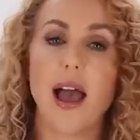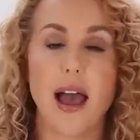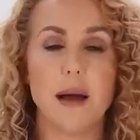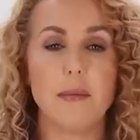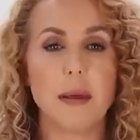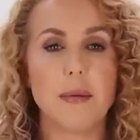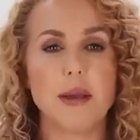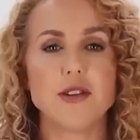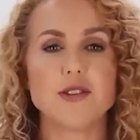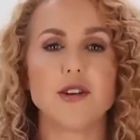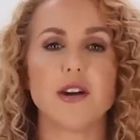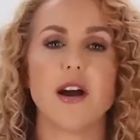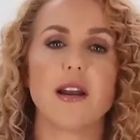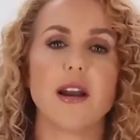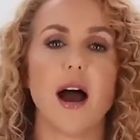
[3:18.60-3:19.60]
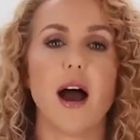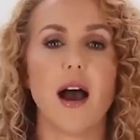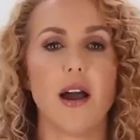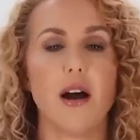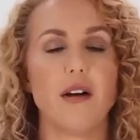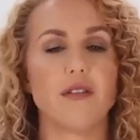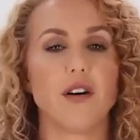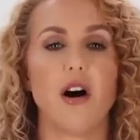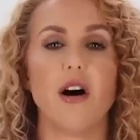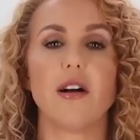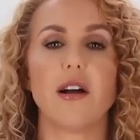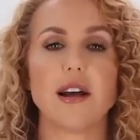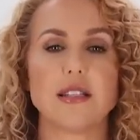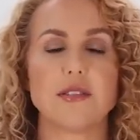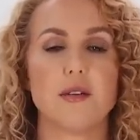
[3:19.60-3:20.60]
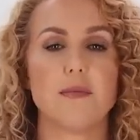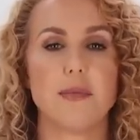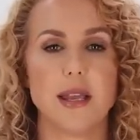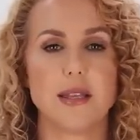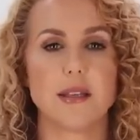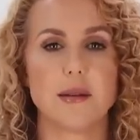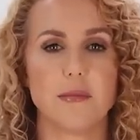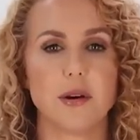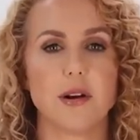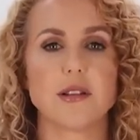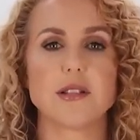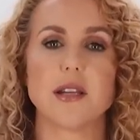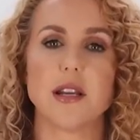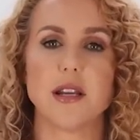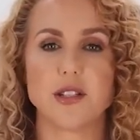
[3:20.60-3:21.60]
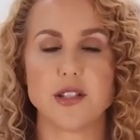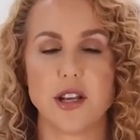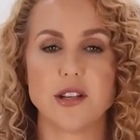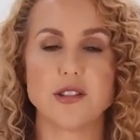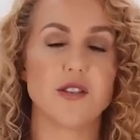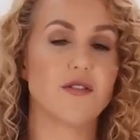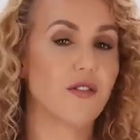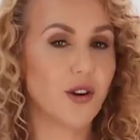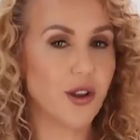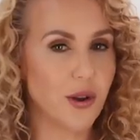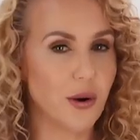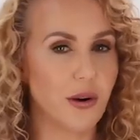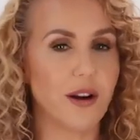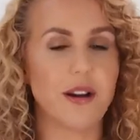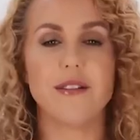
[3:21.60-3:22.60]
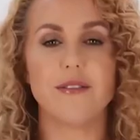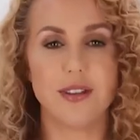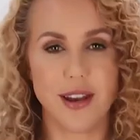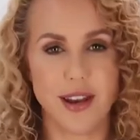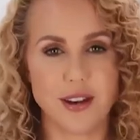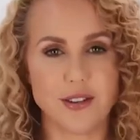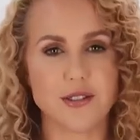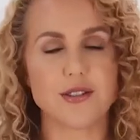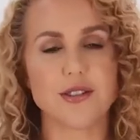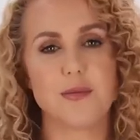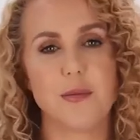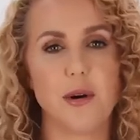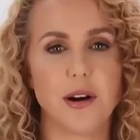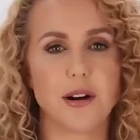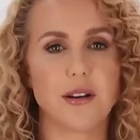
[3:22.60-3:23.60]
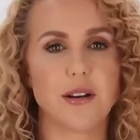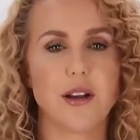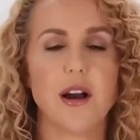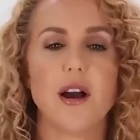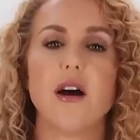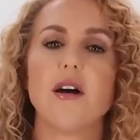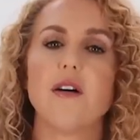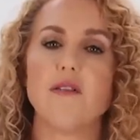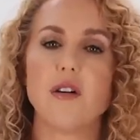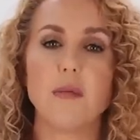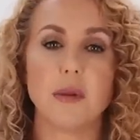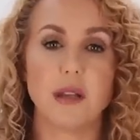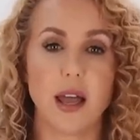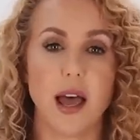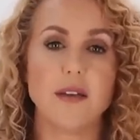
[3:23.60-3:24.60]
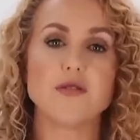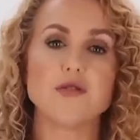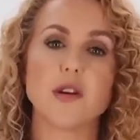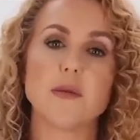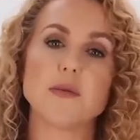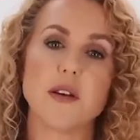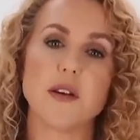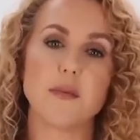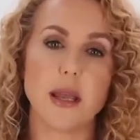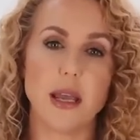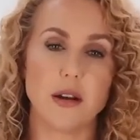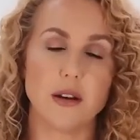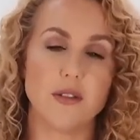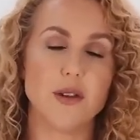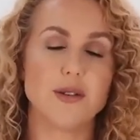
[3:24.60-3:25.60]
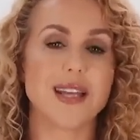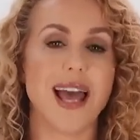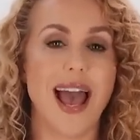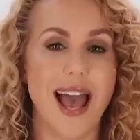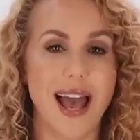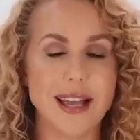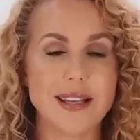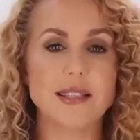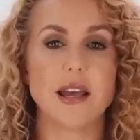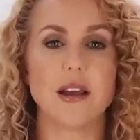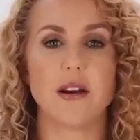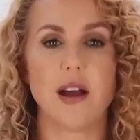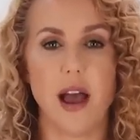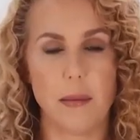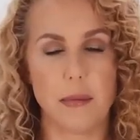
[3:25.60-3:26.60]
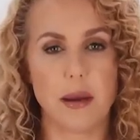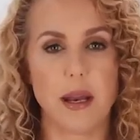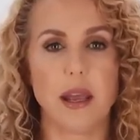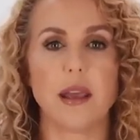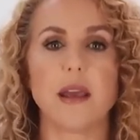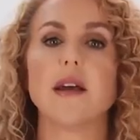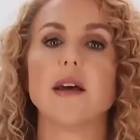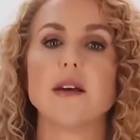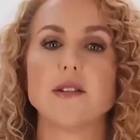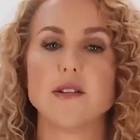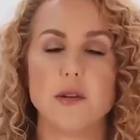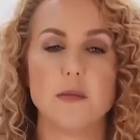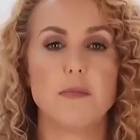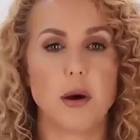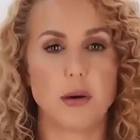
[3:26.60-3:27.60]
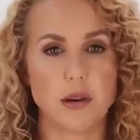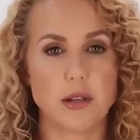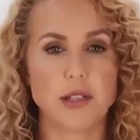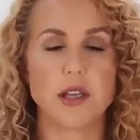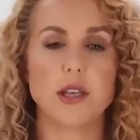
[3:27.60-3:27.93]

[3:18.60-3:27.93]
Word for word: At my Patreon, I offer all kinds of amazing perks in exchange for your financial support. From live streams of my interviews as they are happening to bonus